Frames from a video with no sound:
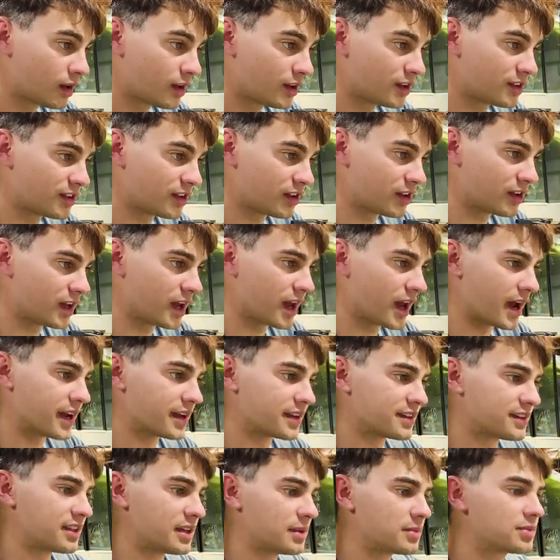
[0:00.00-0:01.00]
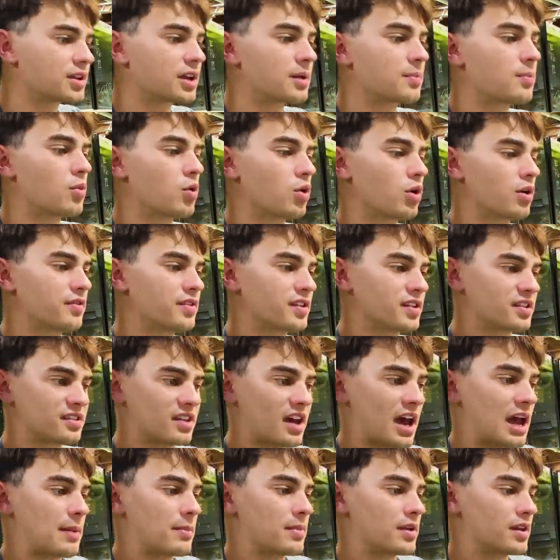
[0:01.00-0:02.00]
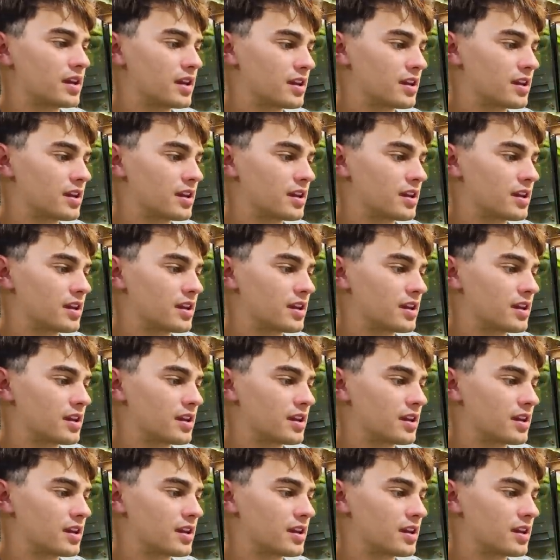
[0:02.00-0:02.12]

So yeah, it seems like more of the same in